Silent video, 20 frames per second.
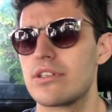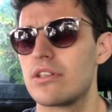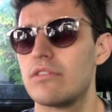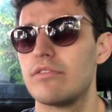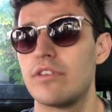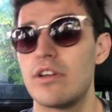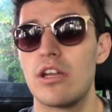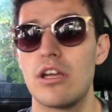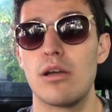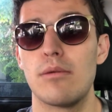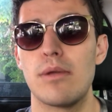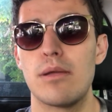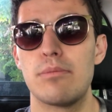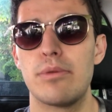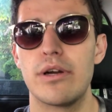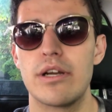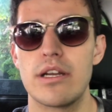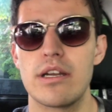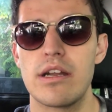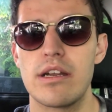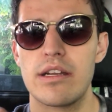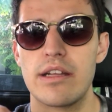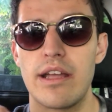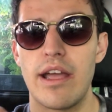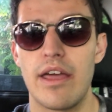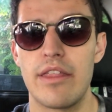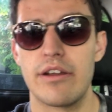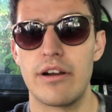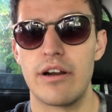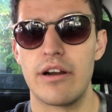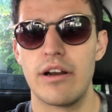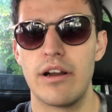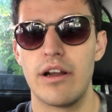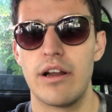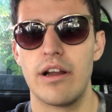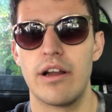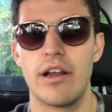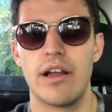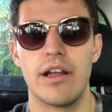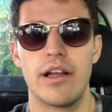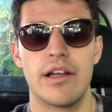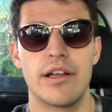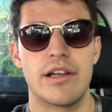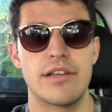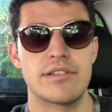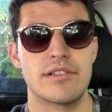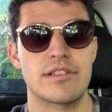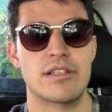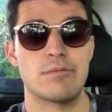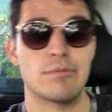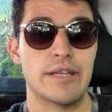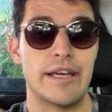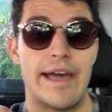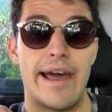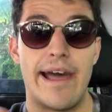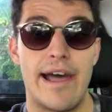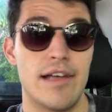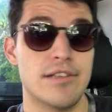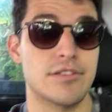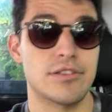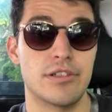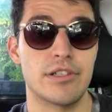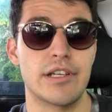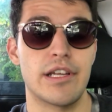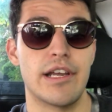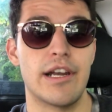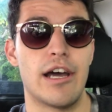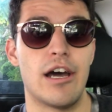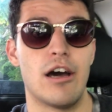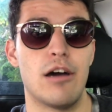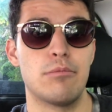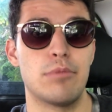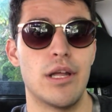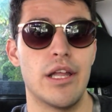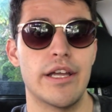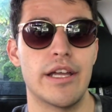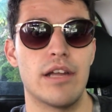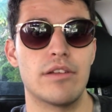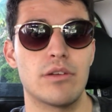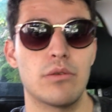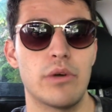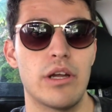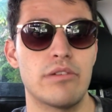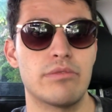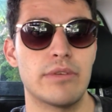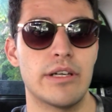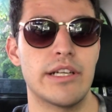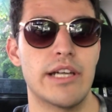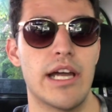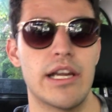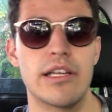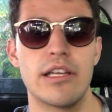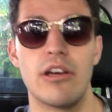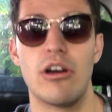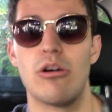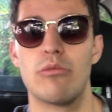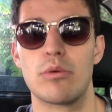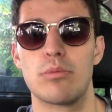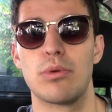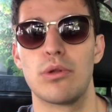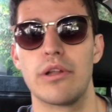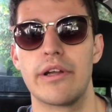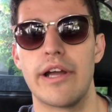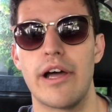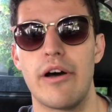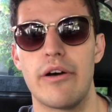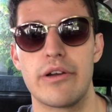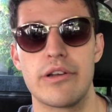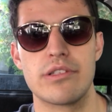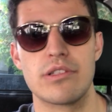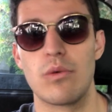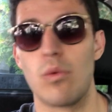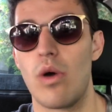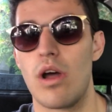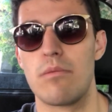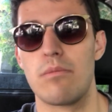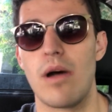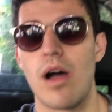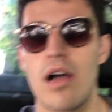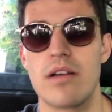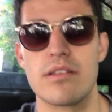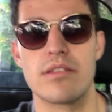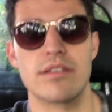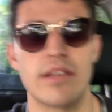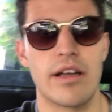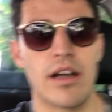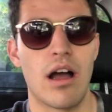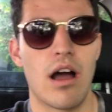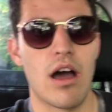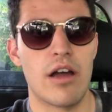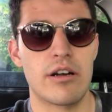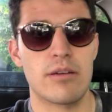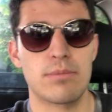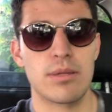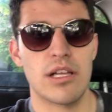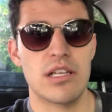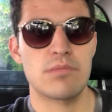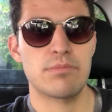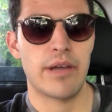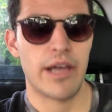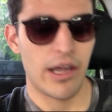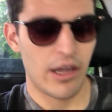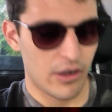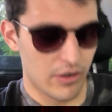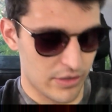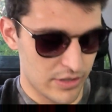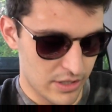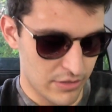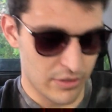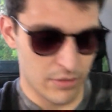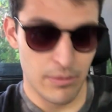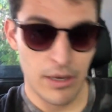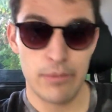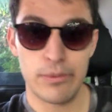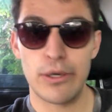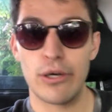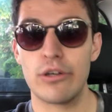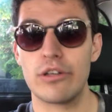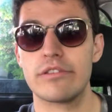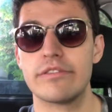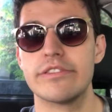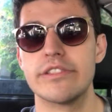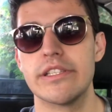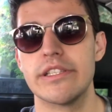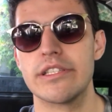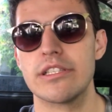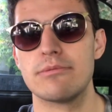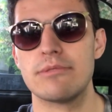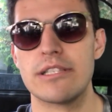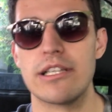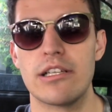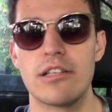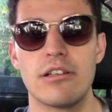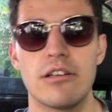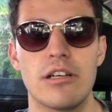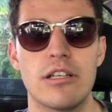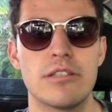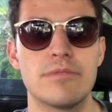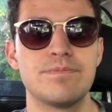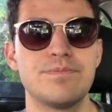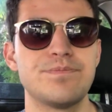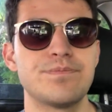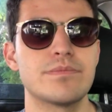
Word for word: going to video me putting it together because it's going to be a hassle to get out. Probably going to have to wait for my dad to get home to pull it out because the one box is like 100 plus pounds. And with my broken foot, it's going to be kind of hard.